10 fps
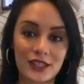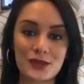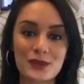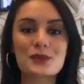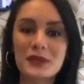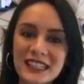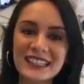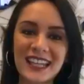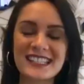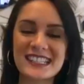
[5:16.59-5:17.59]
So it's really
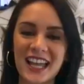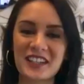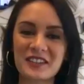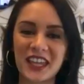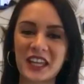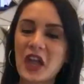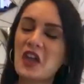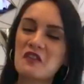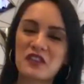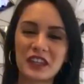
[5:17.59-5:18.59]
nice kind of like
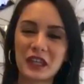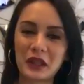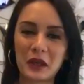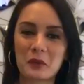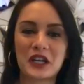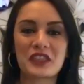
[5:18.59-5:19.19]
feeling like we're in